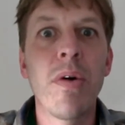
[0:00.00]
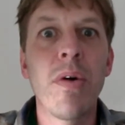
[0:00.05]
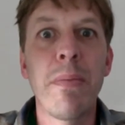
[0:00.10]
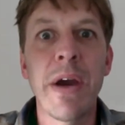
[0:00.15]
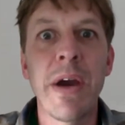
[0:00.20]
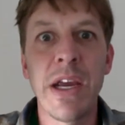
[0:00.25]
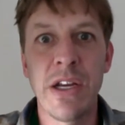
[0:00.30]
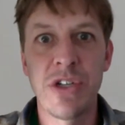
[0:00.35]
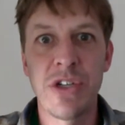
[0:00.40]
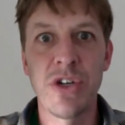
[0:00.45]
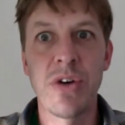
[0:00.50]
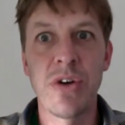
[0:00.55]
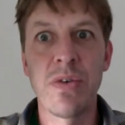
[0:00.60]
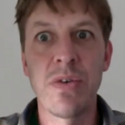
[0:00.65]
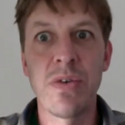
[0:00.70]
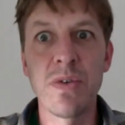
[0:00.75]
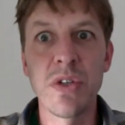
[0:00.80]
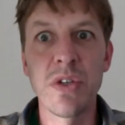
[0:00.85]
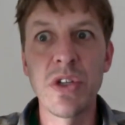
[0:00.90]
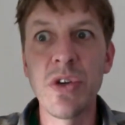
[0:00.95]
or Mike
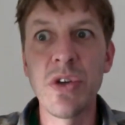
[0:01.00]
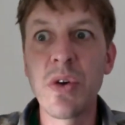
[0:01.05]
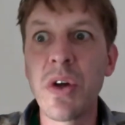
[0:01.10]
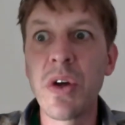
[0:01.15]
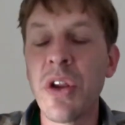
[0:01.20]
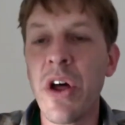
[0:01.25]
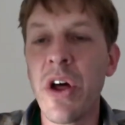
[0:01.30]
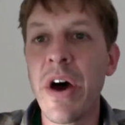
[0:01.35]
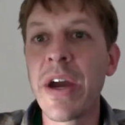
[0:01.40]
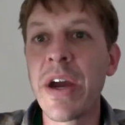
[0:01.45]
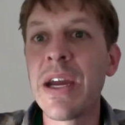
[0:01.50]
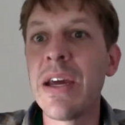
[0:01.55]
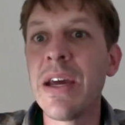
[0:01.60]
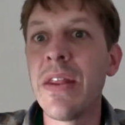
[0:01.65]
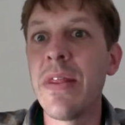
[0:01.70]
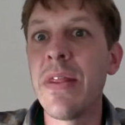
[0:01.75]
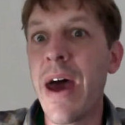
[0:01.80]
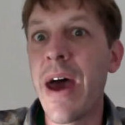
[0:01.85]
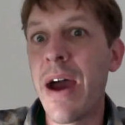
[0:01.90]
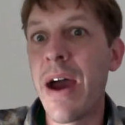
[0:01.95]
Jones, and you can log
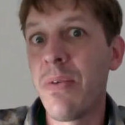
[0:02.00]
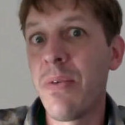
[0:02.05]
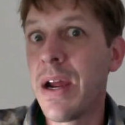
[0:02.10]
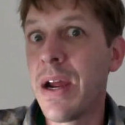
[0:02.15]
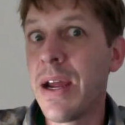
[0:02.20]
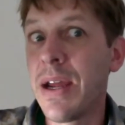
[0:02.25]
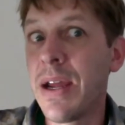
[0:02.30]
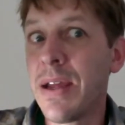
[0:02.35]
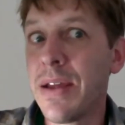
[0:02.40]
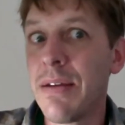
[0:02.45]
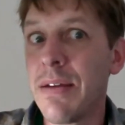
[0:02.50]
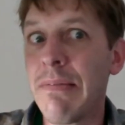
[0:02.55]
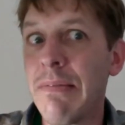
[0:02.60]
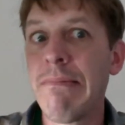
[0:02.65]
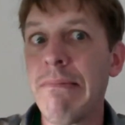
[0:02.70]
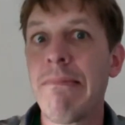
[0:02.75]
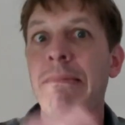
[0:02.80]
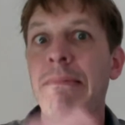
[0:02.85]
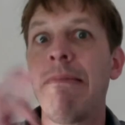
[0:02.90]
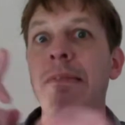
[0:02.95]
in that way.
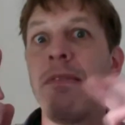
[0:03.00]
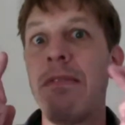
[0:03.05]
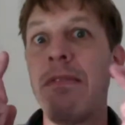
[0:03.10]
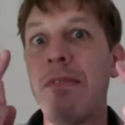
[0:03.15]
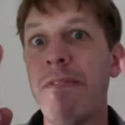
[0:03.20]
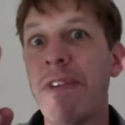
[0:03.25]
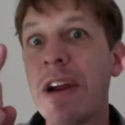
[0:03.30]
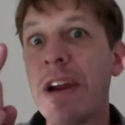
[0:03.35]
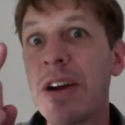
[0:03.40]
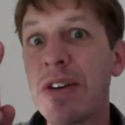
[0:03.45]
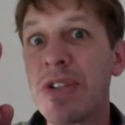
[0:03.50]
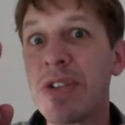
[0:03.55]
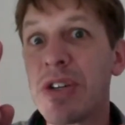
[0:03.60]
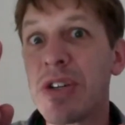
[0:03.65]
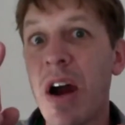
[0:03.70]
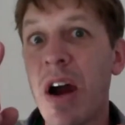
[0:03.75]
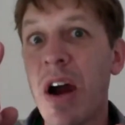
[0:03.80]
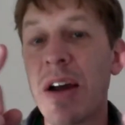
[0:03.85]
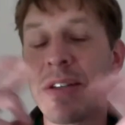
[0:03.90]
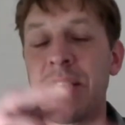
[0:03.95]

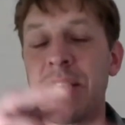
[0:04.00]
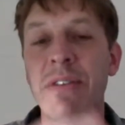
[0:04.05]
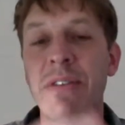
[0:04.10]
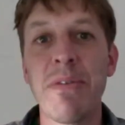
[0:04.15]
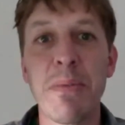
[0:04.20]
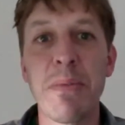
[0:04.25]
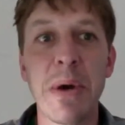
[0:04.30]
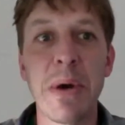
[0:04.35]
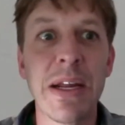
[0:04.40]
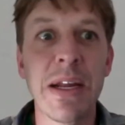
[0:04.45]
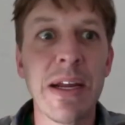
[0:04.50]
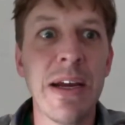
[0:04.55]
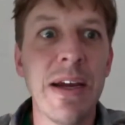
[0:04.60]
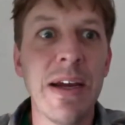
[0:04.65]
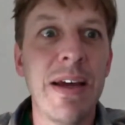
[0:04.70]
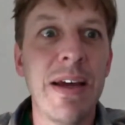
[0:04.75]
Fingers crossed, everybody.